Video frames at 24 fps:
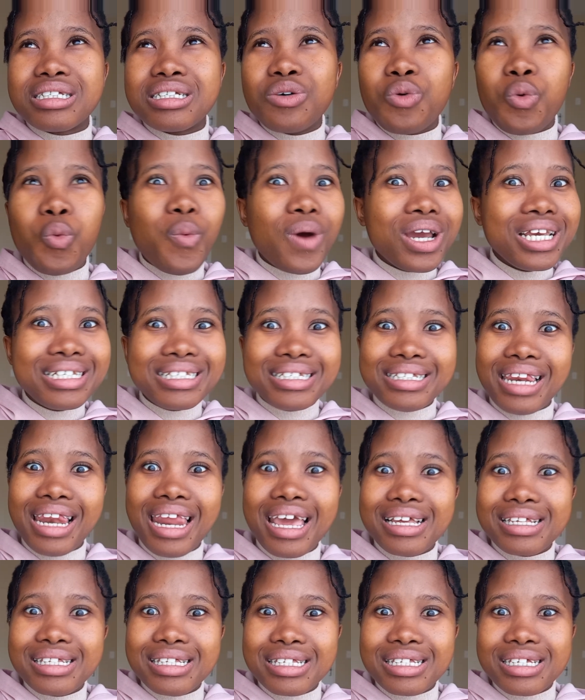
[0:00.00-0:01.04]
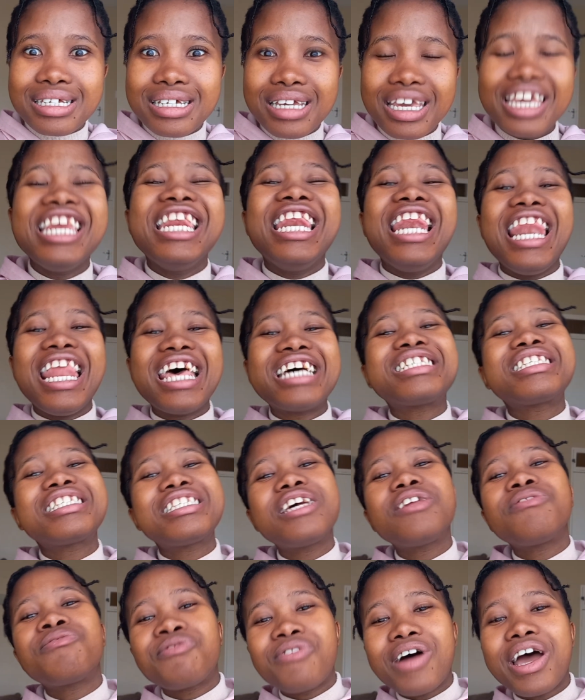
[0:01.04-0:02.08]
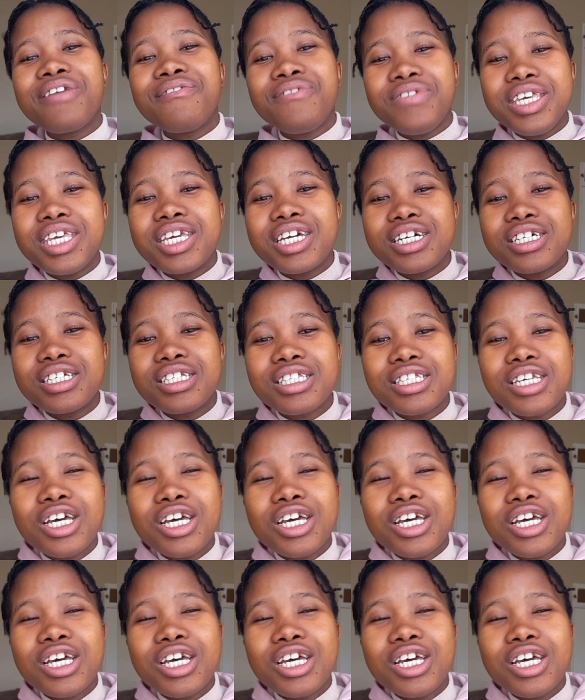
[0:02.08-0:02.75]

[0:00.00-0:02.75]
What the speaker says: waist length in less than 5 years.